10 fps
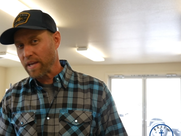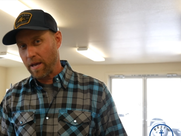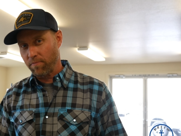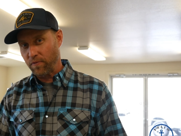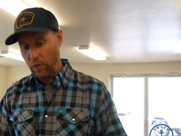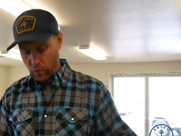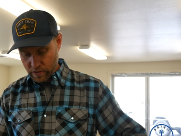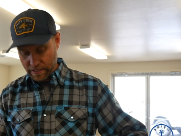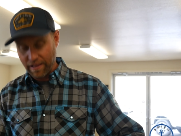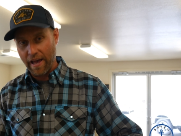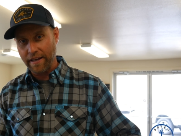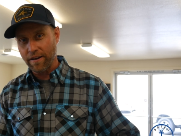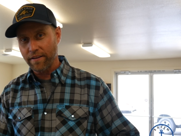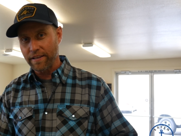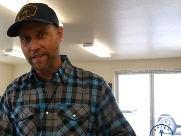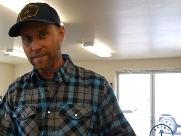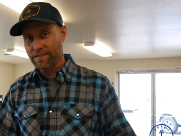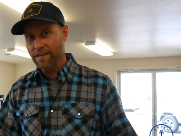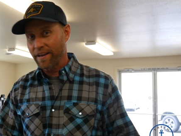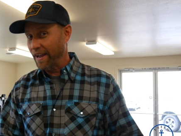amp fuse in line on this,
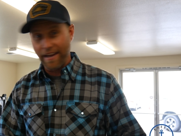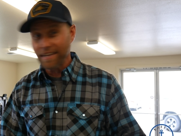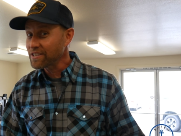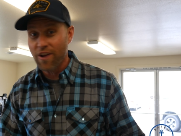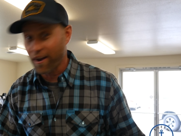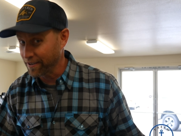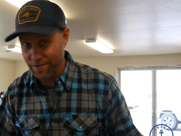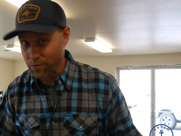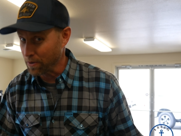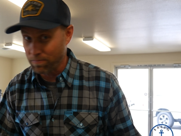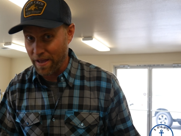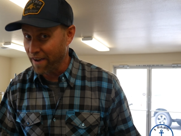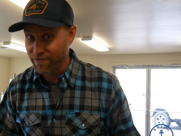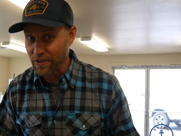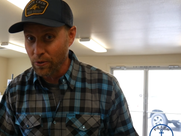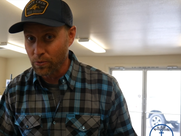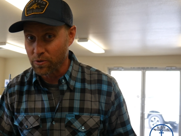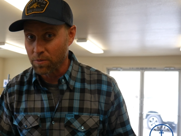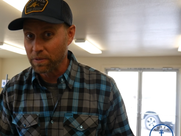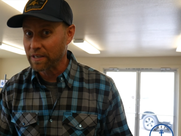it's not gonna trip that fuse
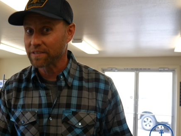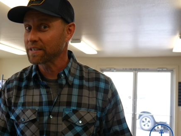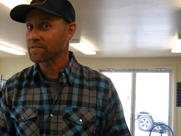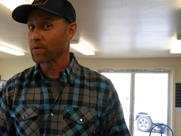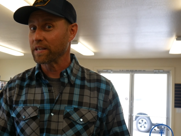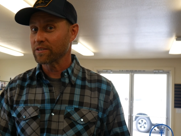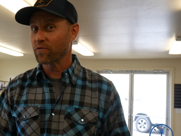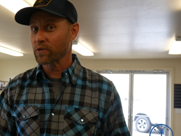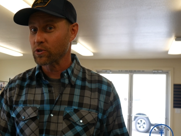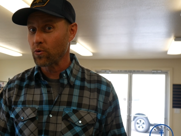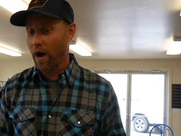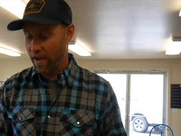because it's rated for too high